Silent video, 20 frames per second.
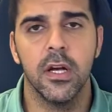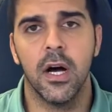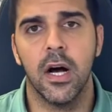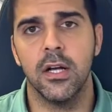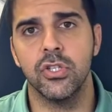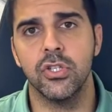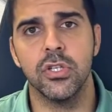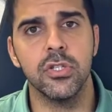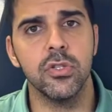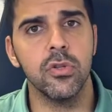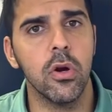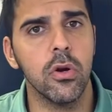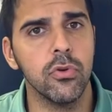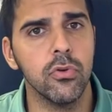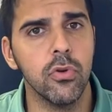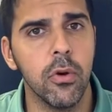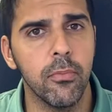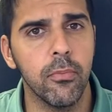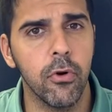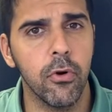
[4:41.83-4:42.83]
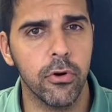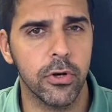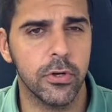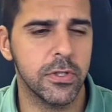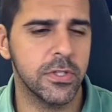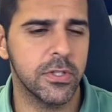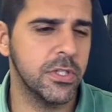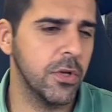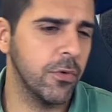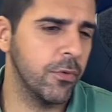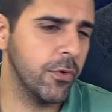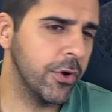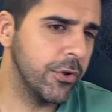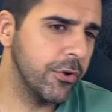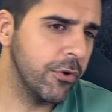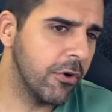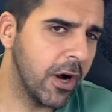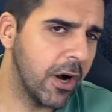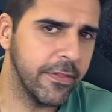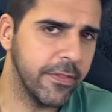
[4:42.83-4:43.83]
just talk to a broker, see where
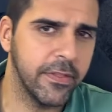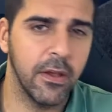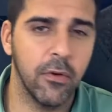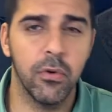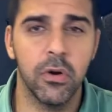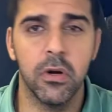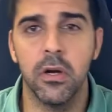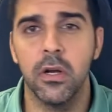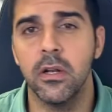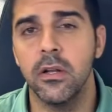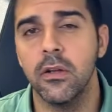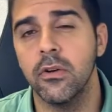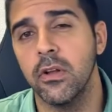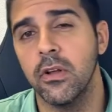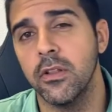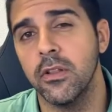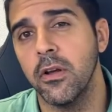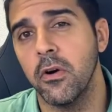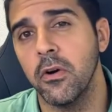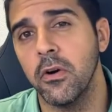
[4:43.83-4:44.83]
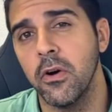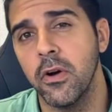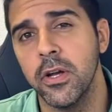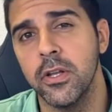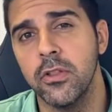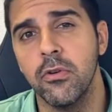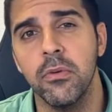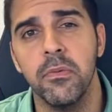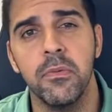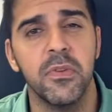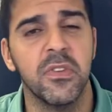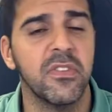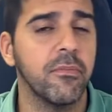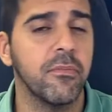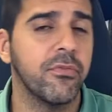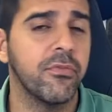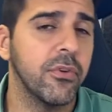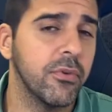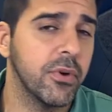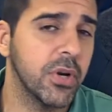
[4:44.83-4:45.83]
you are. They're going to give you some
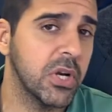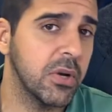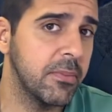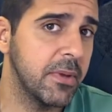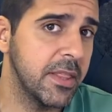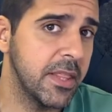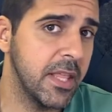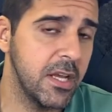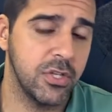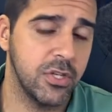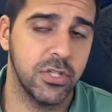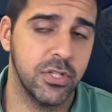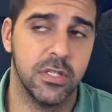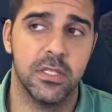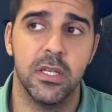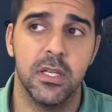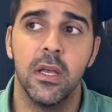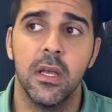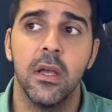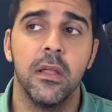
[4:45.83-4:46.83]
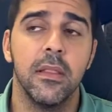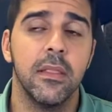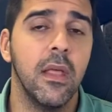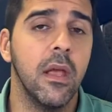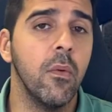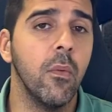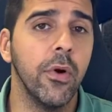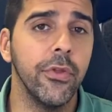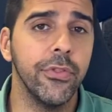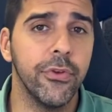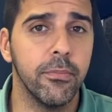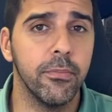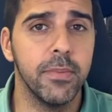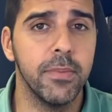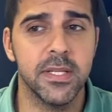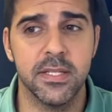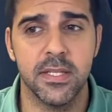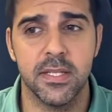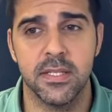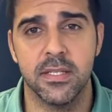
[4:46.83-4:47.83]
free recommendations. They want your
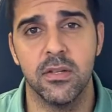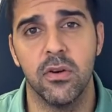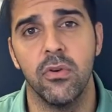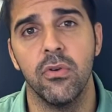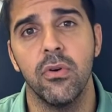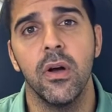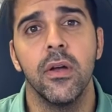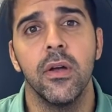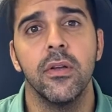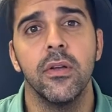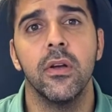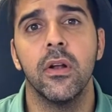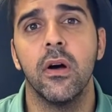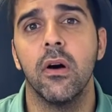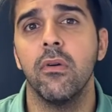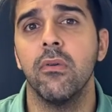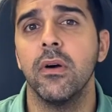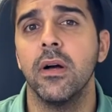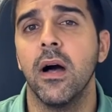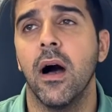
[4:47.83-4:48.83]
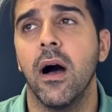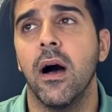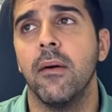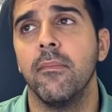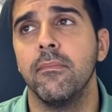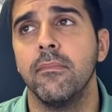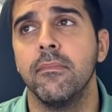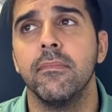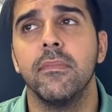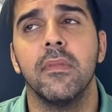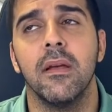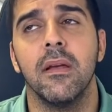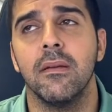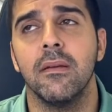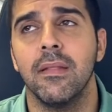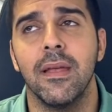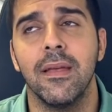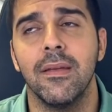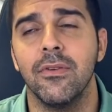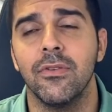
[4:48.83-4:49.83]
business, so
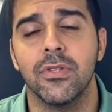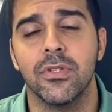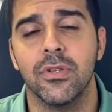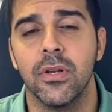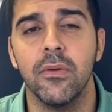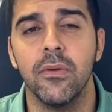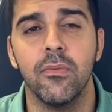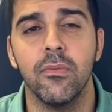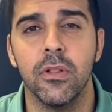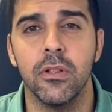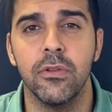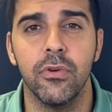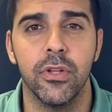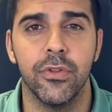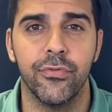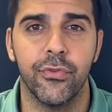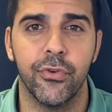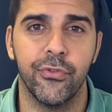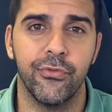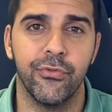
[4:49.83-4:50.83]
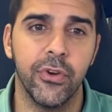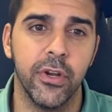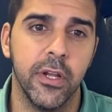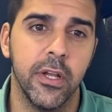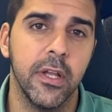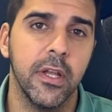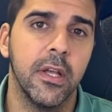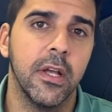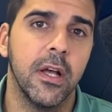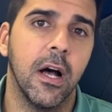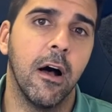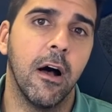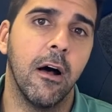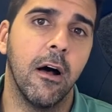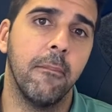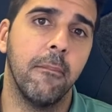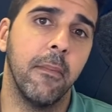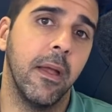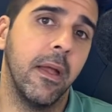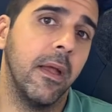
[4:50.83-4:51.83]
they usually will do it for free.
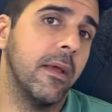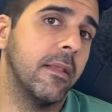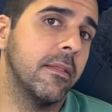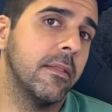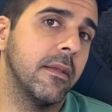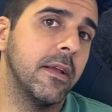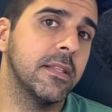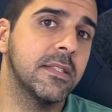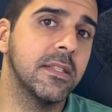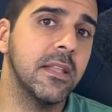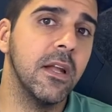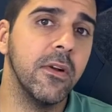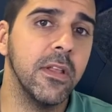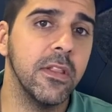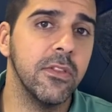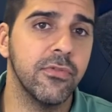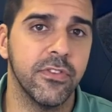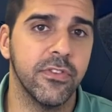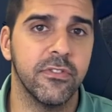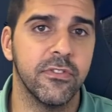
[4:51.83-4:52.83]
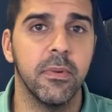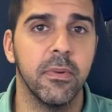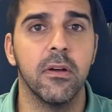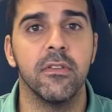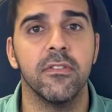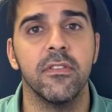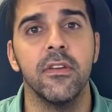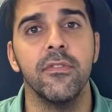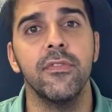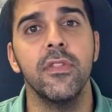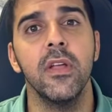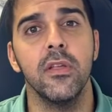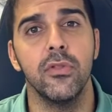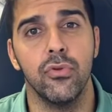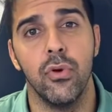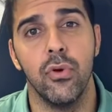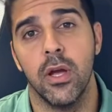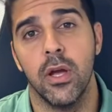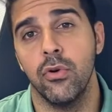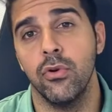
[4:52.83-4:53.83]
And it's their interest, because if they do
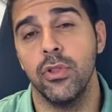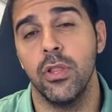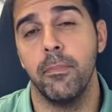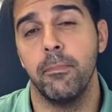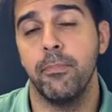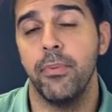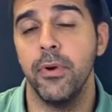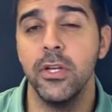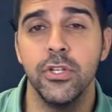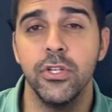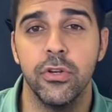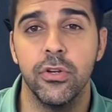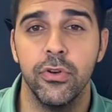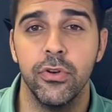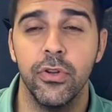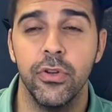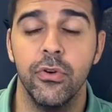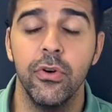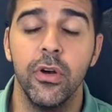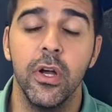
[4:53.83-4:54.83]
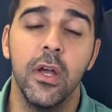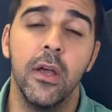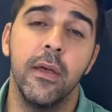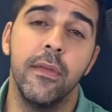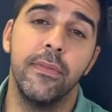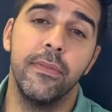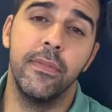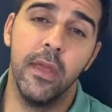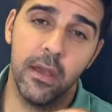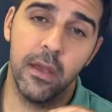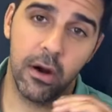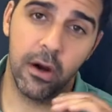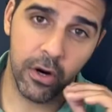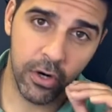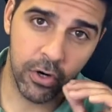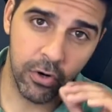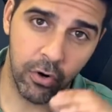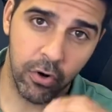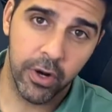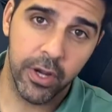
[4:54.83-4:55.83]
a good impression on you, they are
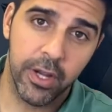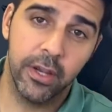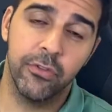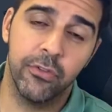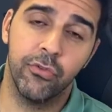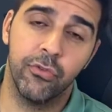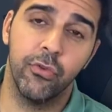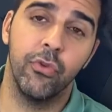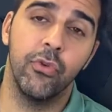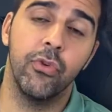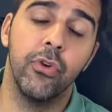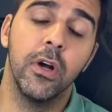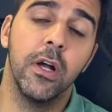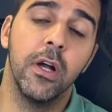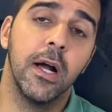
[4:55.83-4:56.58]
going to